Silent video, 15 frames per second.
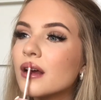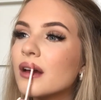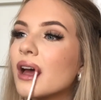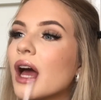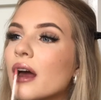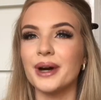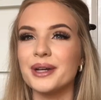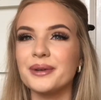
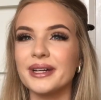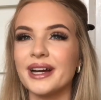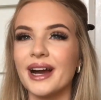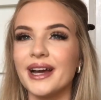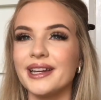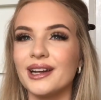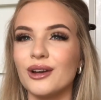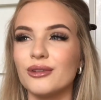Why do I
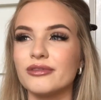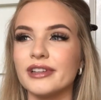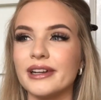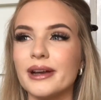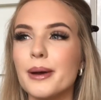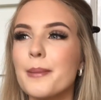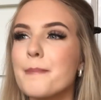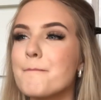kind of love it?
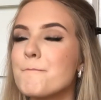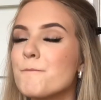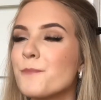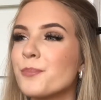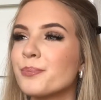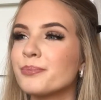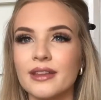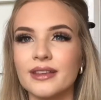
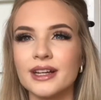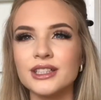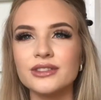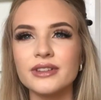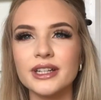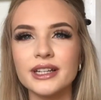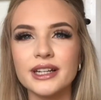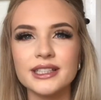That is a
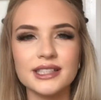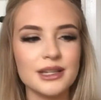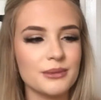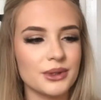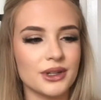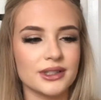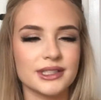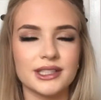really nice lip
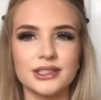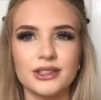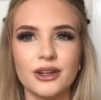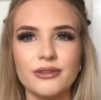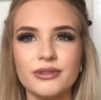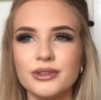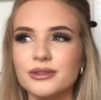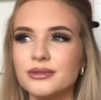gloss. It don't
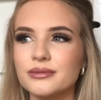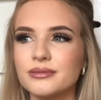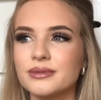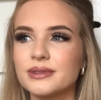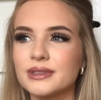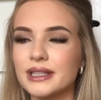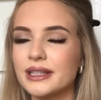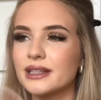feel
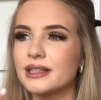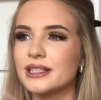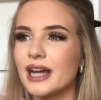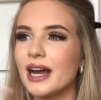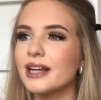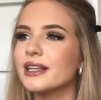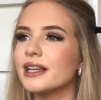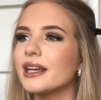
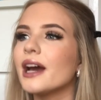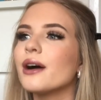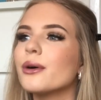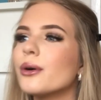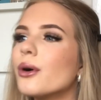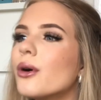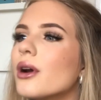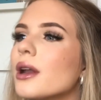tacky at
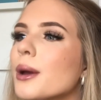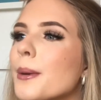all.